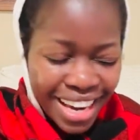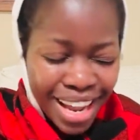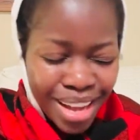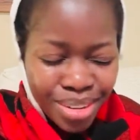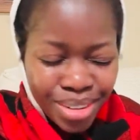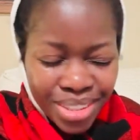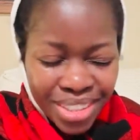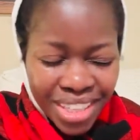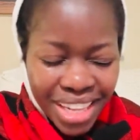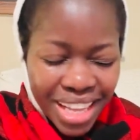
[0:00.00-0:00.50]
I
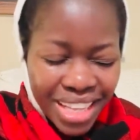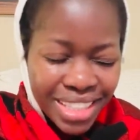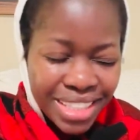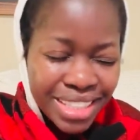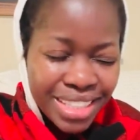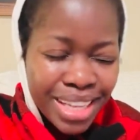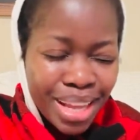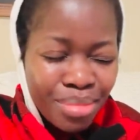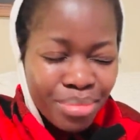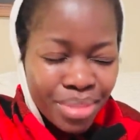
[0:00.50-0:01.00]
was like,
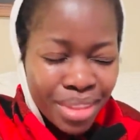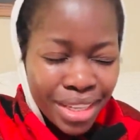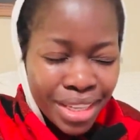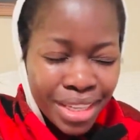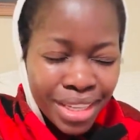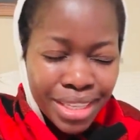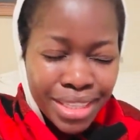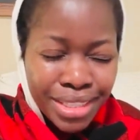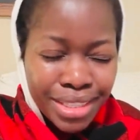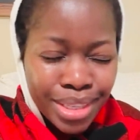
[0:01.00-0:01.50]

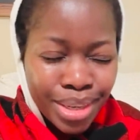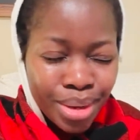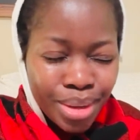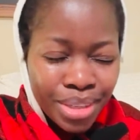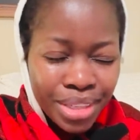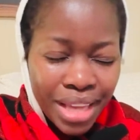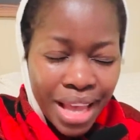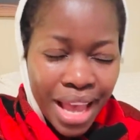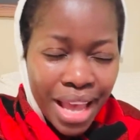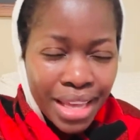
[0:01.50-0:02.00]
something is
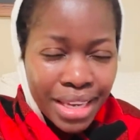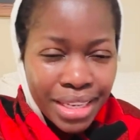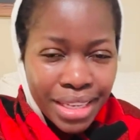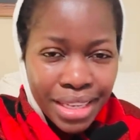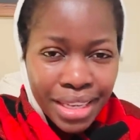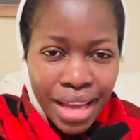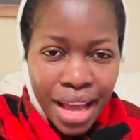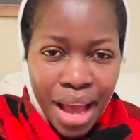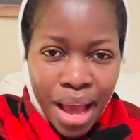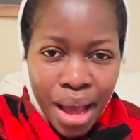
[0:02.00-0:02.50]
not
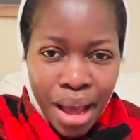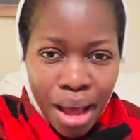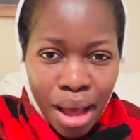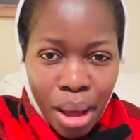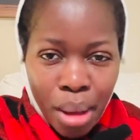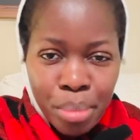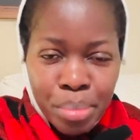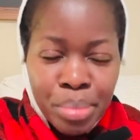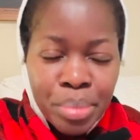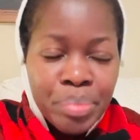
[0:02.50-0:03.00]
adding
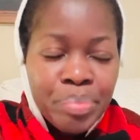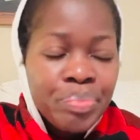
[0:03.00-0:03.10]
up.